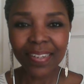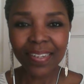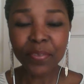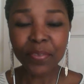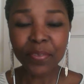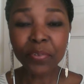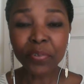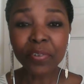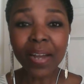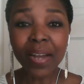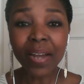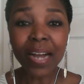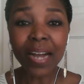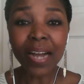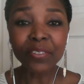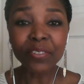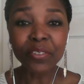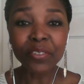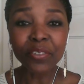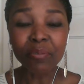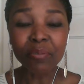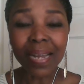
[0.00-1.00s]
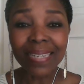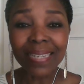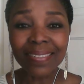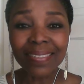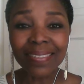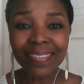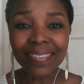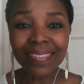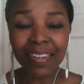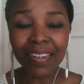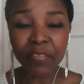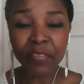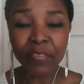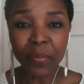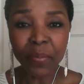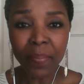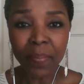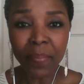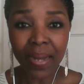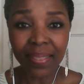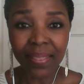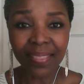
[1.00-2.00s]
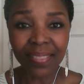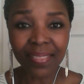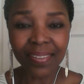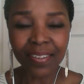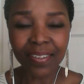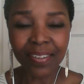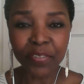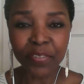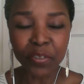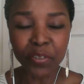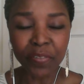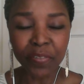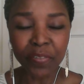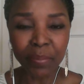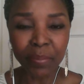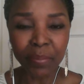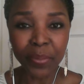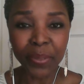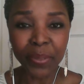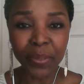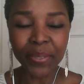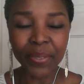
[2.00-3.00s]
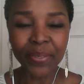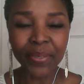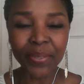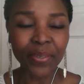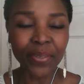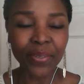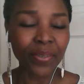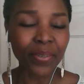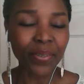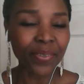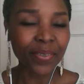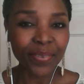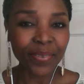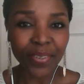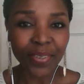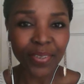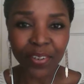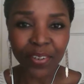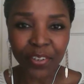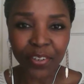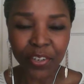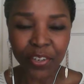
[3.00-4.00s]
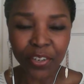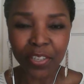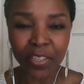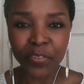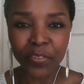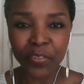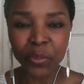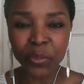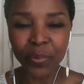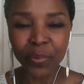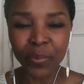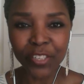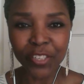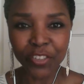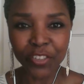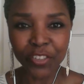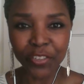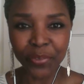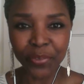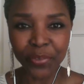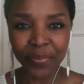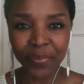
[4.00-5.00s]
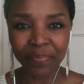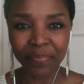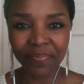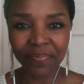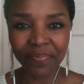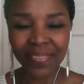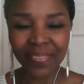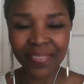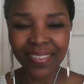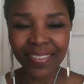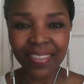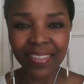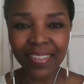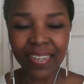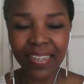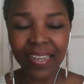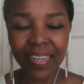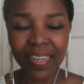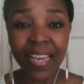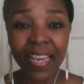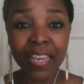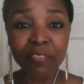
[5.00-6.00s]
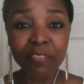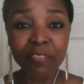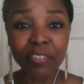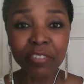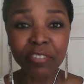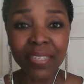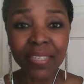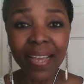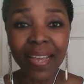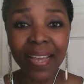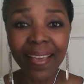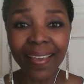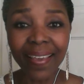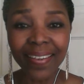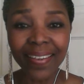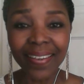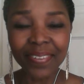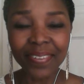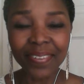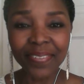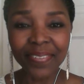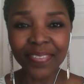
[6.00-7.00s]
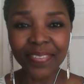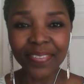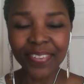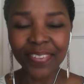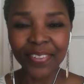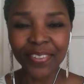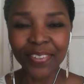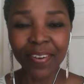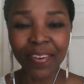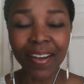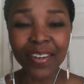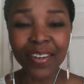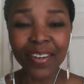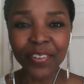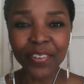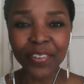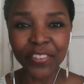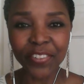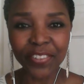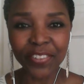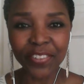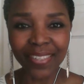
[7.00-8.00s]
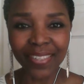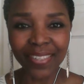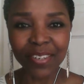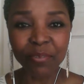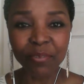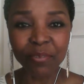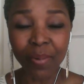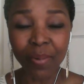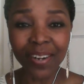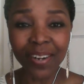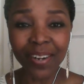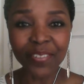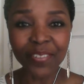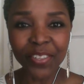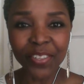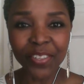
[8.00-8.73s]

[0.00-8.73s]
throughout the rest of the month of November, or longer if you wish to, every day you are going to take one of the